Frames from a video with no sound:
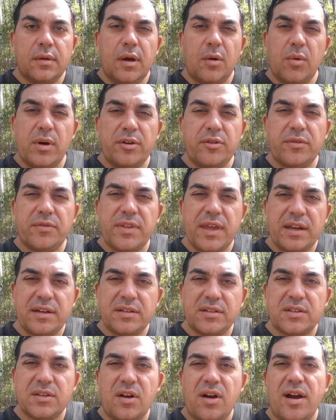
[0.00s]
I wonder if that
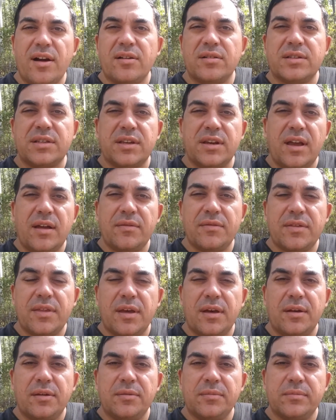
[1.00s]
desire is enough
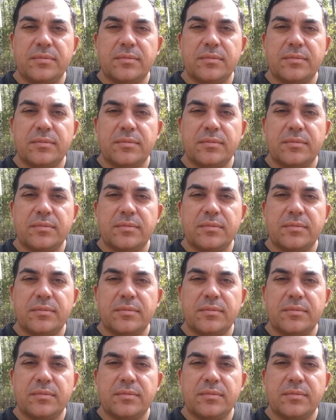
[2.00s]
though.